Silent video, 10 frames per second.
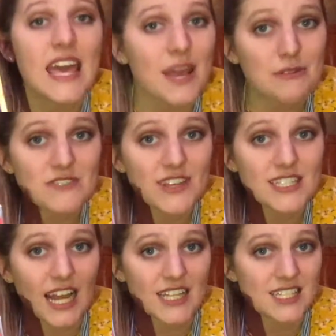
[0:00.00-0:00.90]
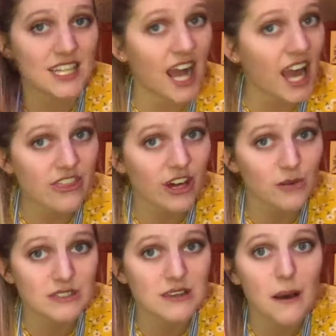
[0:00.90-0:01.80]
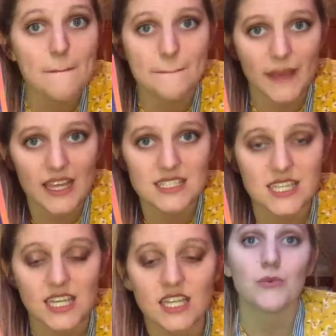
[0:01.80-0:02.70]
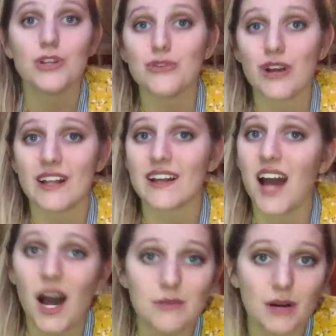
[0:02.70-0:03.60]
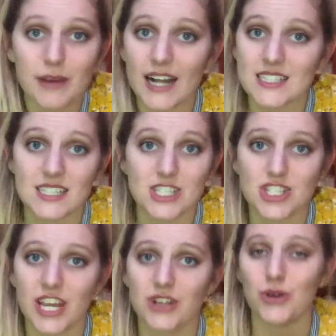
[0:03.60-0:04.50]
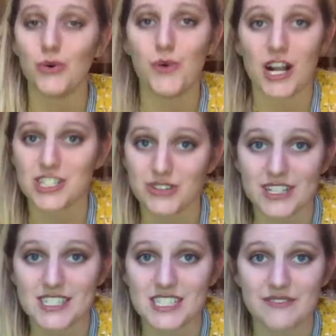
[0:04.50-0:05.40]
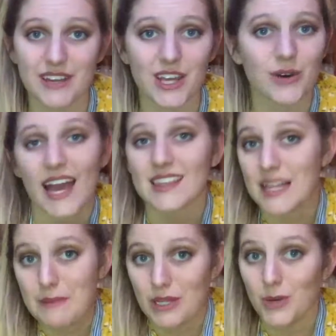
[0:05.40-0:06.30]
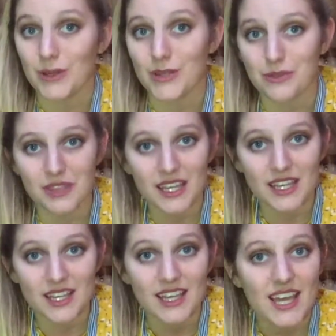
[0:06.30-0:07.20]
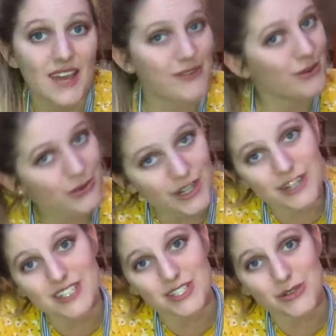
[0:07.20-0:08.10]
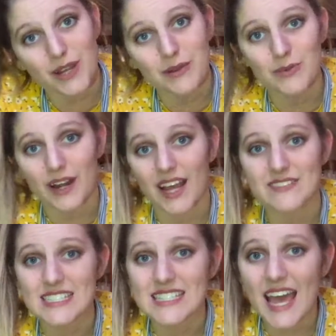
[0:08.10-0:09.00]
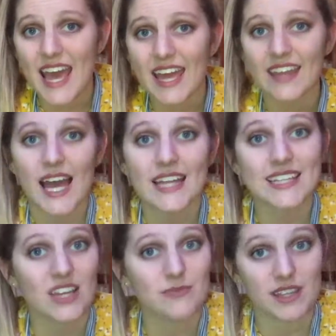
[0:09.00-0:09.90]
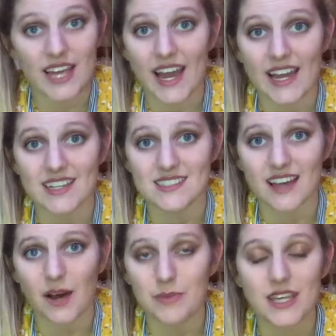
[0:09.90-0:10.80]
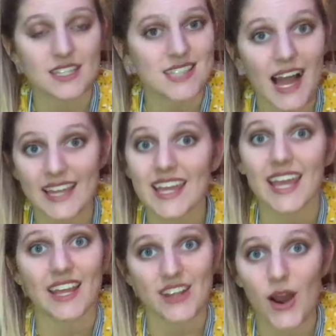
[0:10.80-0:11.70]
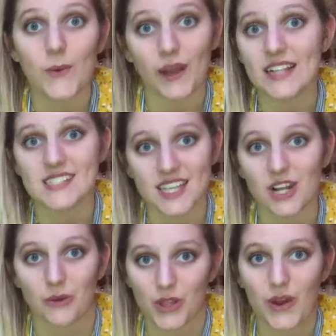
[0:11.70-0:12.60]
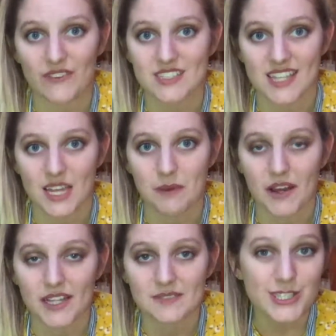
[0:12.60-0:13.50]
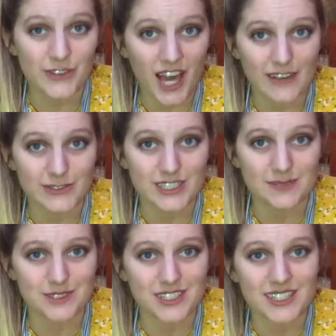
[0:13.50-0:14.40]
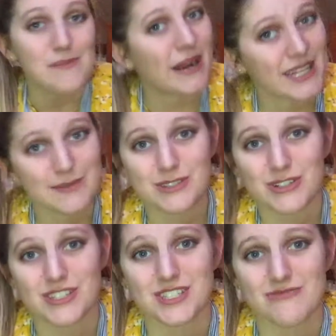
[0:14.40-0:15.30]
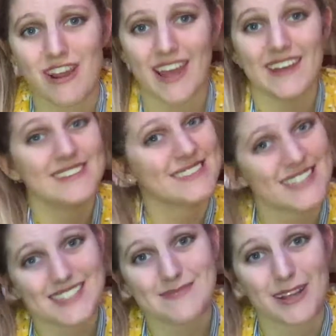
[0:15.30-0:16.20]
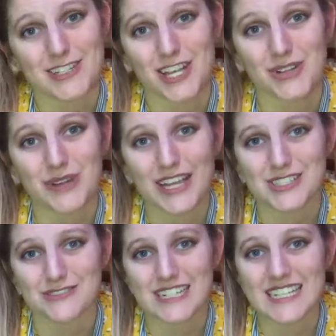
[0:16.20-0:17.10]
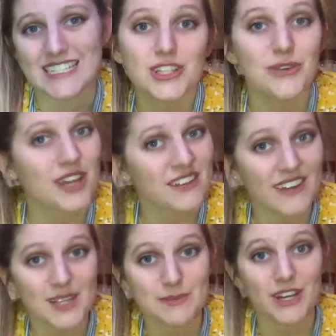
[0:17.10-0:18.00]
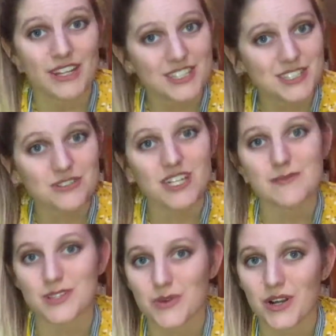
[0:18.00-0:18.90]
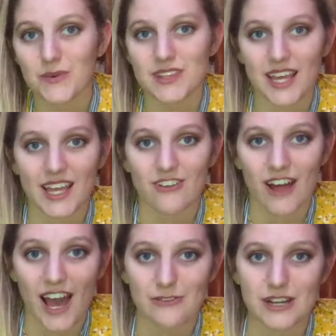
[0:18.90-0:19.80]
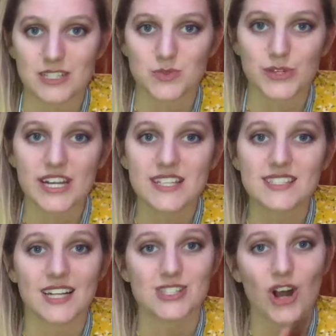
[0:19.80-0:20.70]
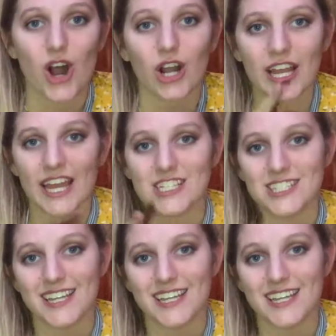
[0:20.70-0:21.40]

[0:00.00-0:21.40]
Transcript: It was fantastic. I thought it was amazing. When you read it, come on back to this channel, watch the rest of this video, and let me know what you think. If you agree or disagree with what I have to say, and give me that heads up because I cannot wait to hear what you have to say about it. So if you haven't read the book, my name is Tristan Ray. This is my channel, Rheas Reads. You can find me on Instagram and Twitter with the handle @RheasReads. That's RheasReads.